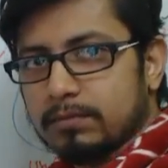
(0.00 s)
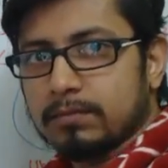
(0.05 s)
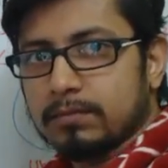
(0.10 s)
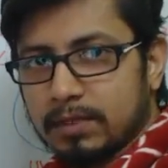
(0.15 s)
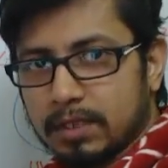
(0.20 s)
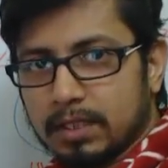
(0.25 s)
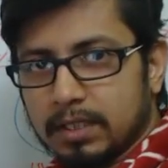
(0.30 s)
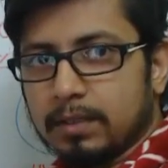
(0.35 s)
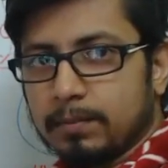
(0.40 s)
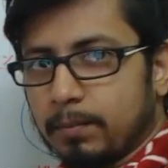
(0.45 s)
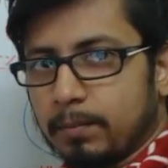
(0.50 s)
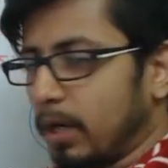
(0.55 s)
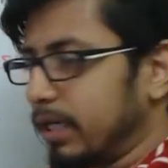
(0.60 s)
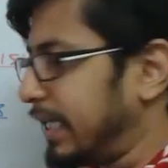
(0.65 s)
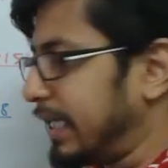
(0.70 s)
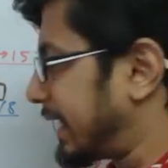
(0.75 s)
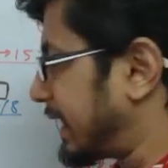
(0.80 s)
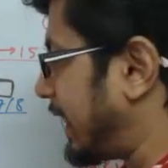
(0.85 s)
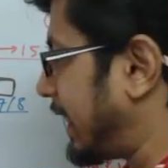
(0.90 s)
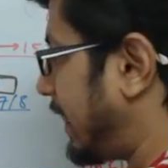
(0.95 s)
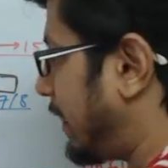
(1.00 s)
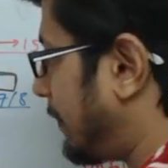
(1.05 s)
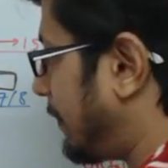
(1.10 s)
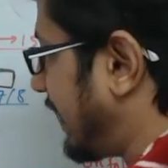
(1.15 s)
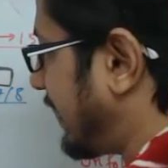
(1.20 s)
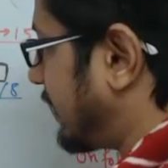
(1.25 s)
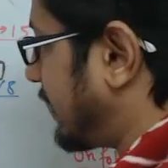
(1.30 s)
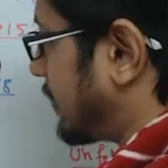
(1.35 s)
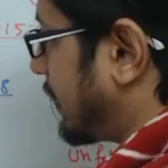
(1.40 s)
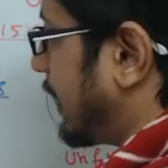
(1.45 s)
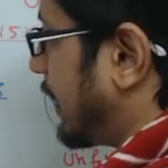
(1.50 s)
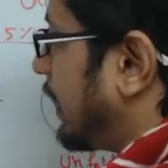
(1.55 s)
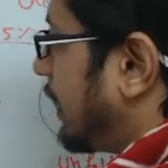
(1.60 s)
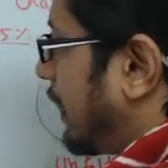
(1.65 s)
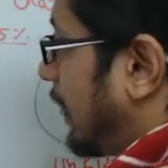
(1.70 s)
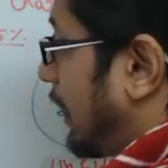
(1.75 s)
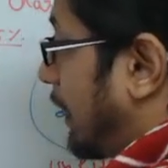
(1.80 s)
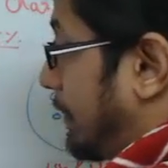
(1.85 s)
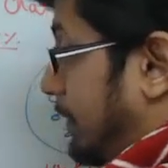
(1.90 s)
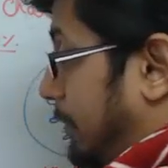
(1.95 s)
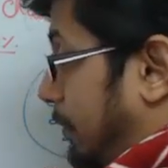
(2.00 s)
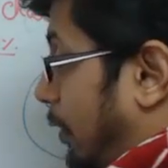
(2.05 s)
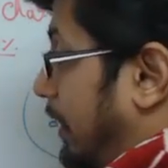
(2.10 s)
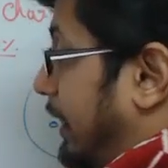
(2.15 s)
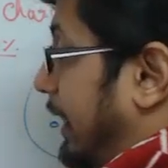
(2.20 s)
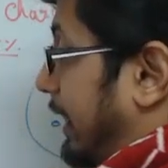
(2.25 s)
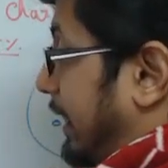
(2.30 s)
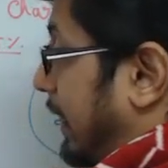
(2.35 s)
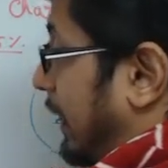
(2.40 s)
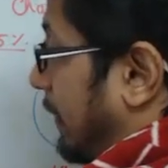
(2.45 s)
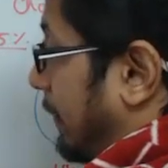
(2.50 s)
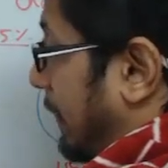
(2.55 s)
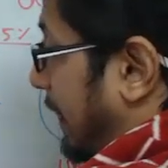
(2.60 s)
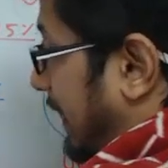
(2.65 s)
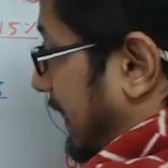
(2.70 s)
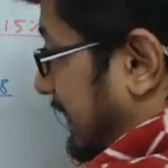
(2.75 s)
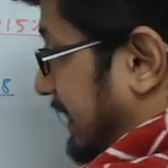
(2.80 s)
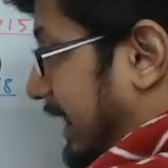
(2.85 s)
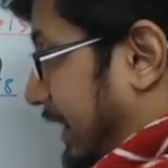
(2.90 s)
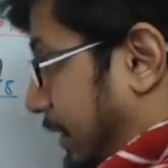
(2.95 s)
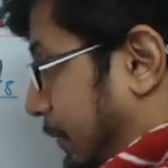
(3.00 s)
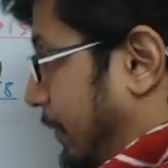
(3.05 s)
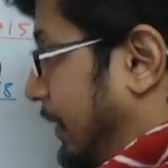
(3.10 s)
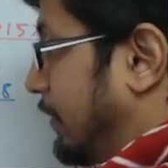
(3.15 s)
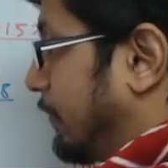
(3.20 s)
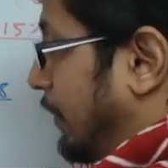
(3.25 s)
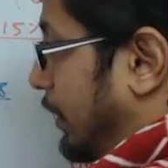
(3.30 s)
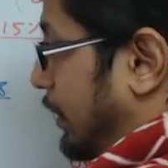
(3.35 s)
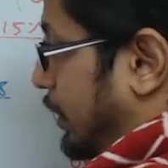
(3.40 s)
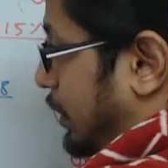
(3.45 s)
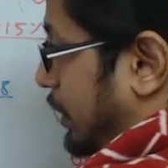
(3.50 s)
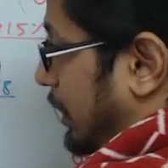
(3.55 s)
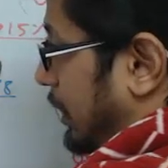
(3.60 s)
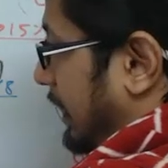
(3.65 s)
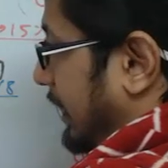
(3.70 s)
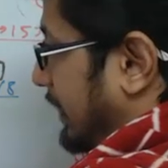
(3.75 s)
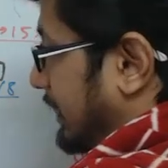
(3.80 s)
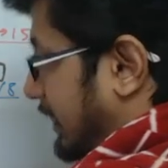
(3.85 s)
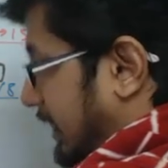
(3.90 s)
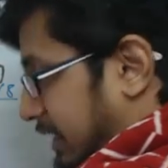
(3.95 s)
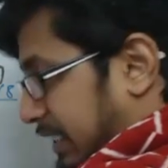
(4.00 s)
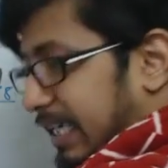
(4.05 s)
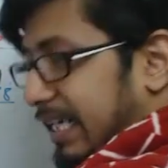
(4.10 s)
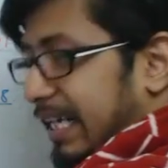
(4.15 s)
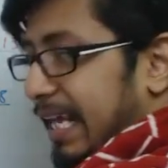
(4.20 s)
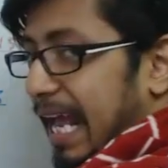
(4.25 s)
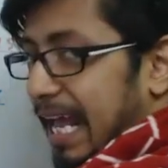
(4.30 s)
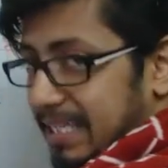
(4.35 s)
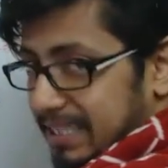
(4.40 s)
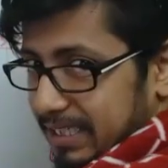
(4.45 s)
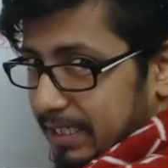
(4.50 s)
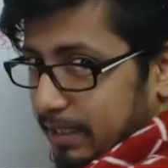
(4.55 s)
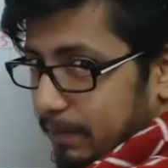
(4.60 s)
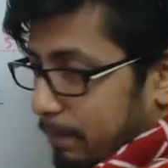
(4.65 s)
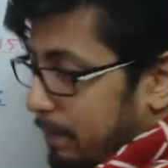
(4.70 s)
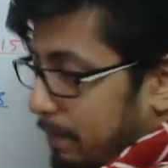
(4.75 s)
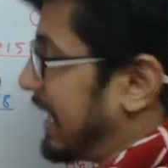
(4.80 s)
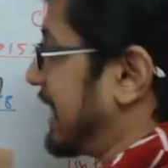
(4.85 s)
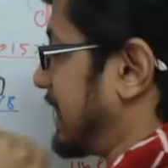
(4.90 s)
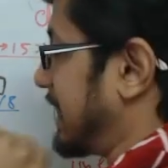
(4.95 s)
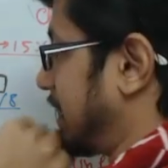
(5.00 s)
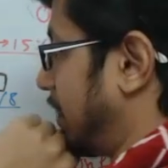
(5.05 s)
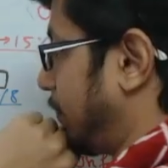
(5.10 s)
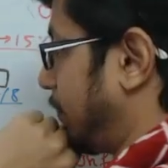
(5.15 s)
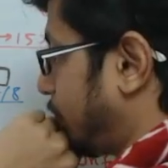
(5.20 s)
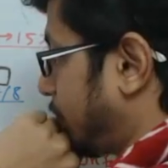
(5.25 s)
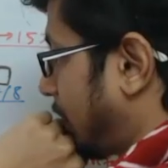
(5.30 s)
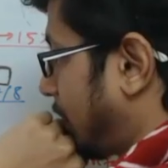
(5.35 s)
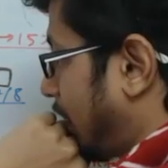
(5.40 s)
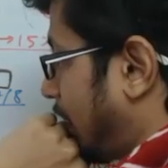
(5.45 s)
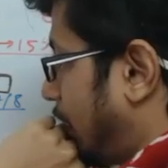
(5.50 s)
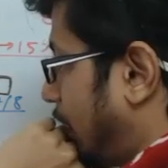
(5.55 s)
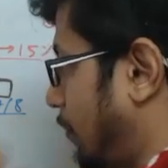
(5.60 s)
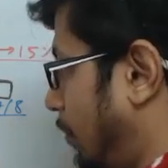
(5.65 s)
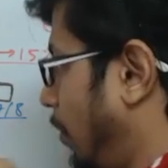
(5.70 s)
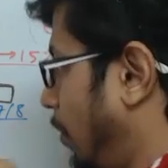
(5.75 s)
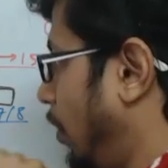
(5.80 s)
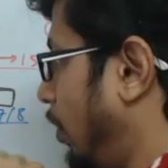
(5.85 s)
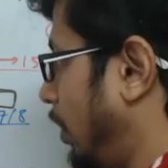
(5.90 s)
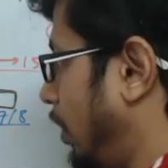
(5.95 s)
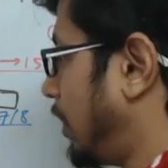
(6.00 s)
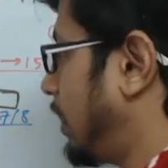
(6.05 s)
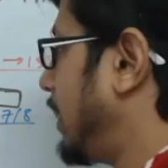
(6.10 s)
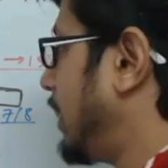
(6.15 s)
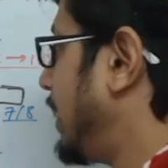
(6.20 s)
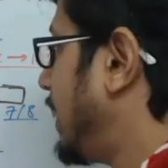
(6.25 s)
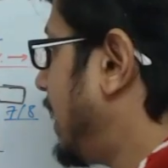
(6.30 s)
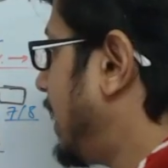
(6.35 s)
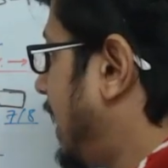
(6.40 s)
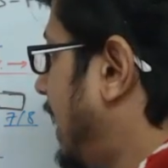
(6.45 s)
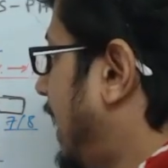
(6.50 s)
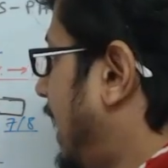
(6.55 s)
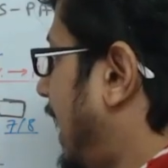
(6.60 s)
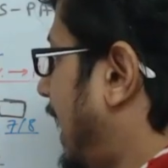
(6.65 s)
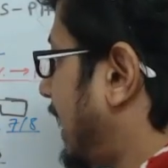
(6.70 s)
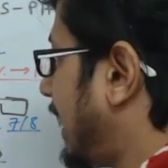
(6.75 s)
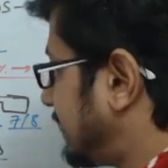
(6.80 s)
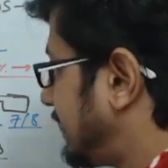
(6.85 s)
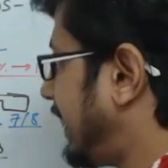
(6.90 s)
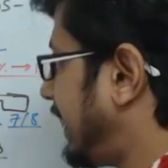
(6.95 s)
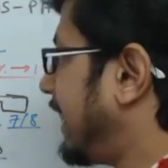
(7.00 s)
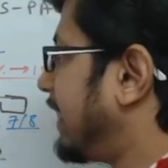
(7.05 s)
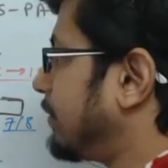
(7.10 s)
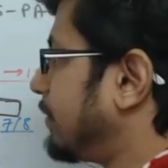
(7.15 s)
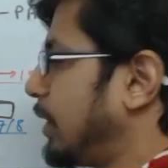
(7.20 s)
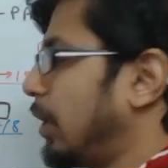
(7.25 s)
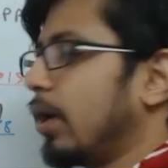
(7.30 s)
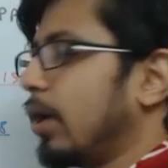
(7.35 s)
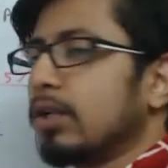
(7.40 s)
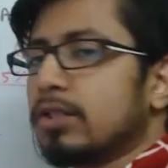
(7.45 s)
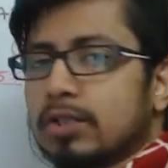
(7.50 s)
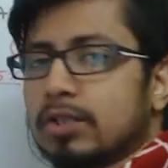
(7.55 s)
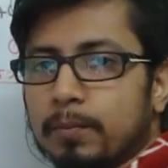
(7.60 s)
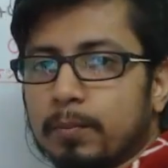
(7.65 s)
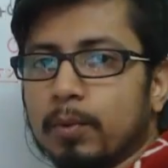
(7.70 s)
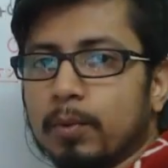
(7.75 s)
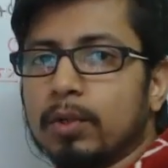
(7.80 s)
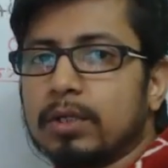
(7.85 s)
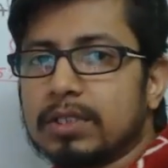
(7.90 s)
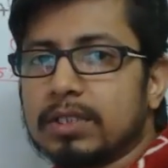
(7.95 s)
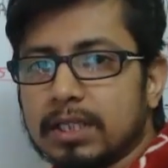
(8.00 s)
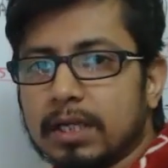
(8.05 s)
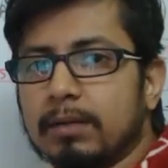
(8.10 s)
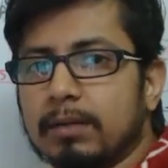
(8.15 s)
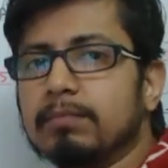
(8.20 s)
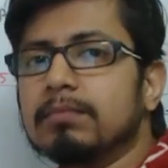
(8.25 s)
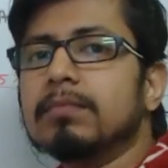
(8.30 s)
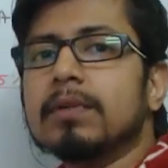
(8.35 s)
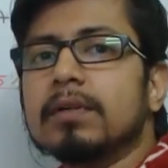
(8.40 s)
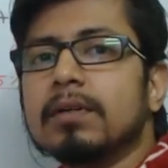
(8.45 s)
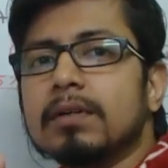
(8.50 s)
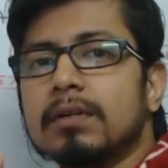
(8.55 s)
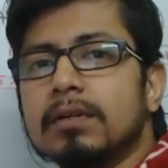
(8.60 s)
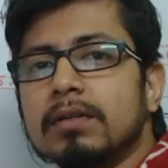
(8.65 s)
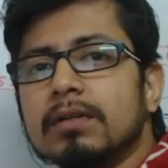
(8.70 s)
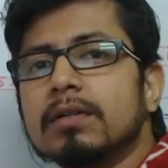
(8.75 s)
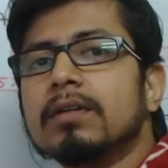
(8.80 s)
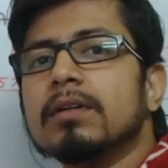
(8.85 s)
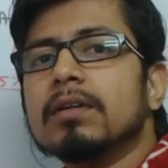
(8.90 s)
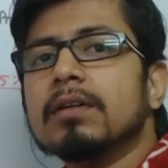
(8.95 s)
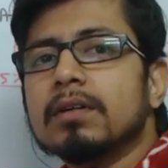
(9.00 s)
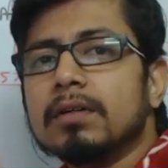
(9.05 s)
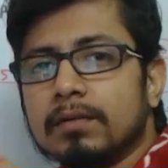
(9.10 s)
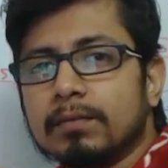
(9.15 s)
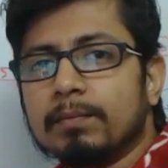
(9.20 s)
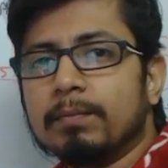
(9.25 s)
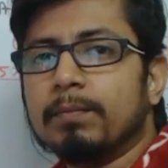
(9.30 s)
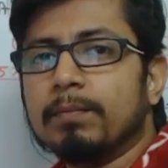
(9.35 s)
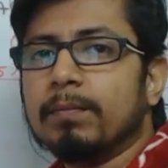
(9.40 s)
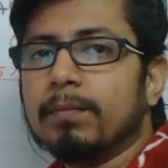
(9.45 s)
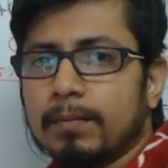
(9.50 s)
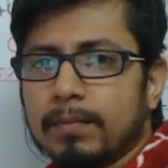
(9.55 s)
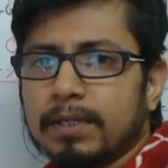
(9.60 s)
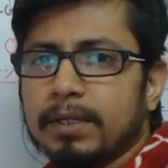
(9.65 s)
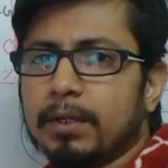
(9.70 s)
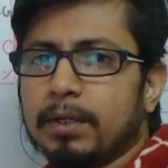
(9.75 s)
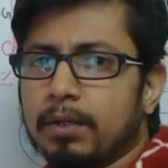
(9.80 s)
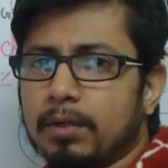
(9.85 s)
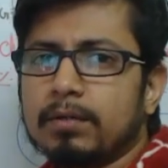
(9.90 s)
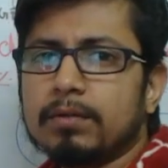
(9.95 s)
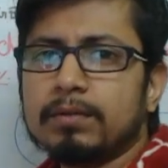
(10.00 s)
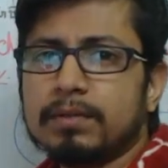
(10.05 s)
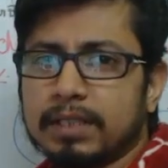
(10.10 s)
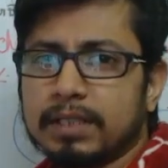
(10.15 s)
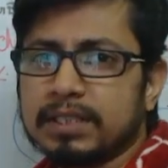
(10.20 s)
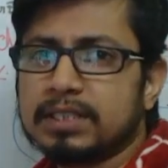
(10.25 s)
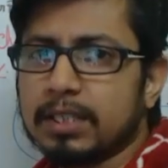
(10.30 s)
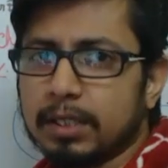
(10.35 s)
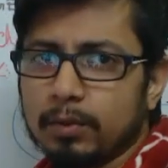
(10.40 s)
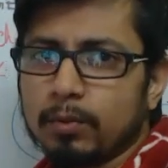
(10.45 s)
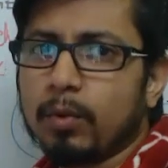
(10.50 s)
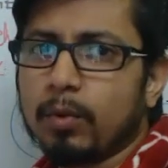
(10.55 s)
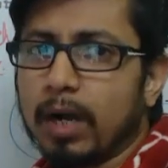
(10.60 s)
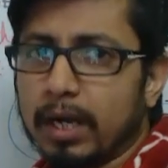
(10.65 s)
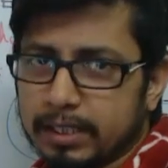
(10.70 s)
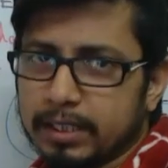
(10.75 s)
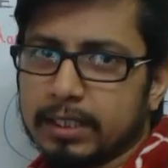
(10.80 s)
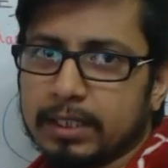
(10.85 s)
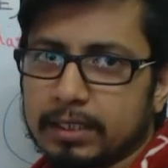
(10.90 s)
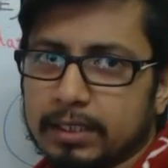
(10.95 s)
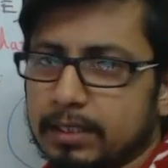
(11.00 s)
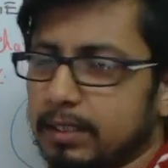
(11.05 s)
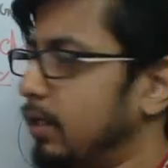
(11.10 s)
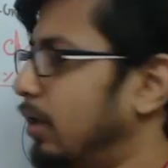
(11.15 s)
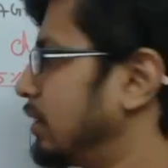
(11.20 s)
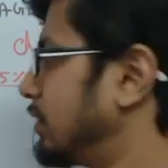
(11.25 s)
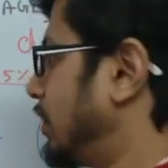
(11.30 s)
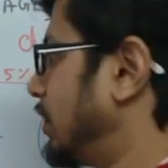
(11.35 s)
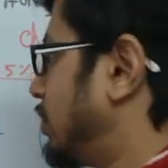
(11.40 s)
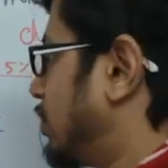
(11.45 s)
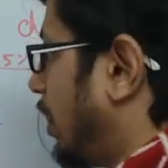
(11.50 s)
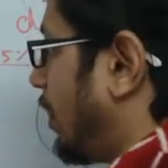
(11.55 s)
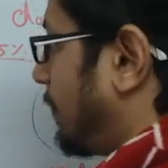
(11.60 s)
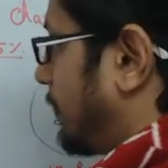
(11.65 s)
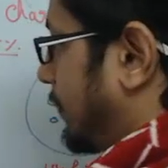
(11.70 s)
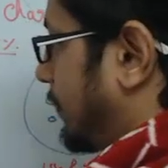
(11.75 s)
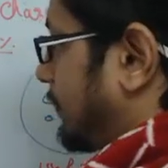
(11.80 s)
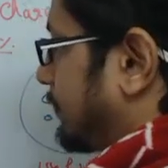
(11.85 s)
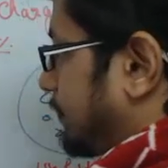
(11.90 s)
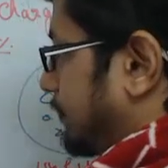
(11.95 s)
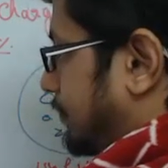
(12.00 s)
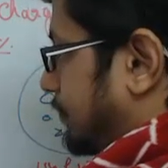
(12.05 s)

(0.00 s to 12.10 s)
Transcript: the polyacrylamide gel, polyacrylamide in the liquid version in the gel casting plate or mold, and then we also put some, you know, distilled water on the top.